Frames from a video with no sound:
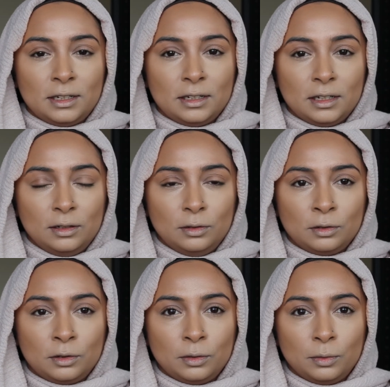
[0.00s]
a
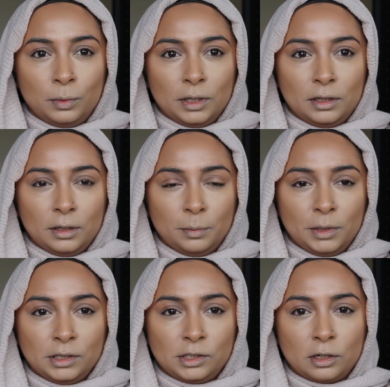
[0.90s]
look with the
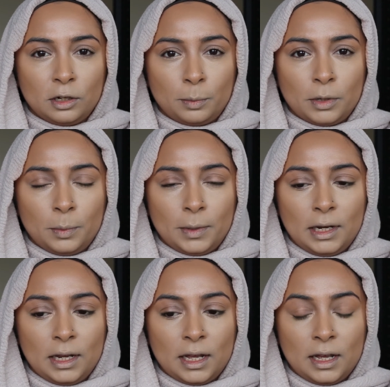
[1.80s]
Mint Chocolate Bar
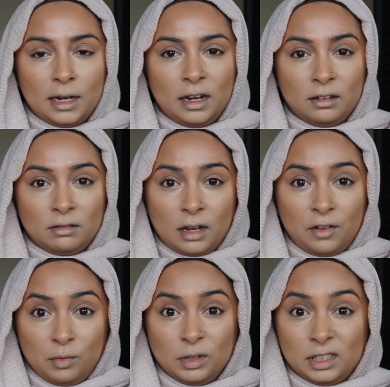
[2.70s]
palette, and
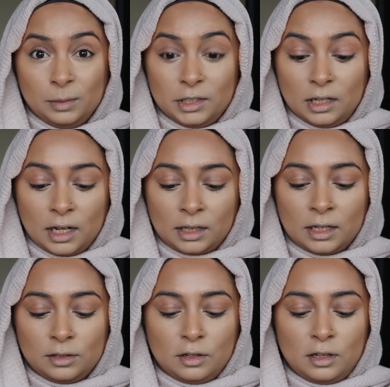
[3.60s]
everyone seemed to like
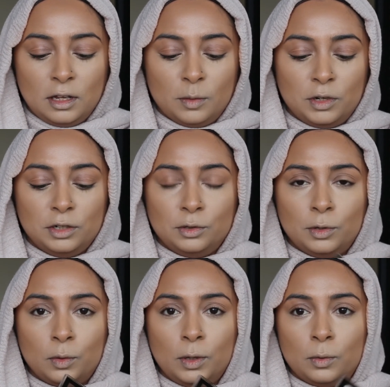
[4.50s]
that, so I think I'm going to do
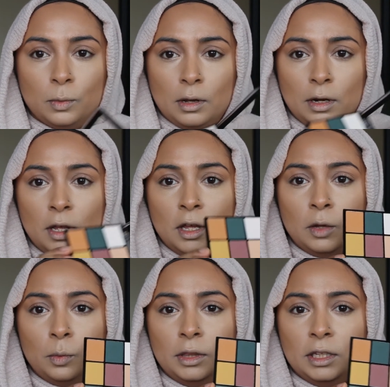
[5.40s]
a quick one
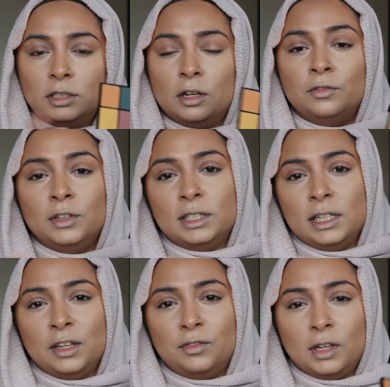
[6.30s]
with this.
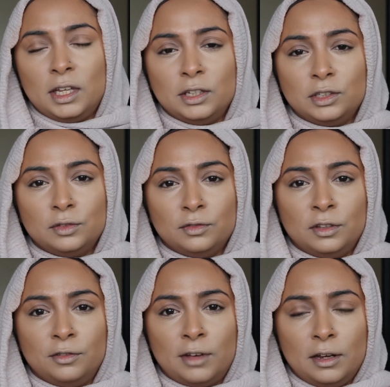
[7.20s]
Obviously, if you're here just for
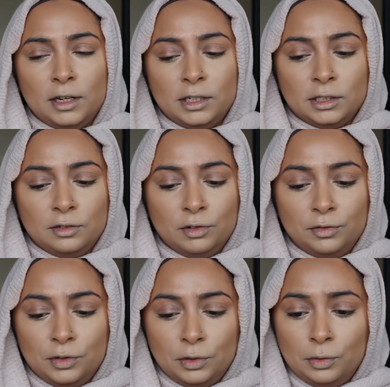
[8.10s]
the foundation
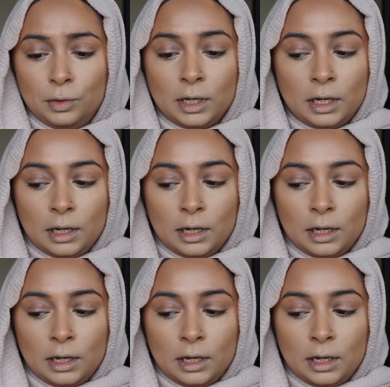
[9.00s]
review,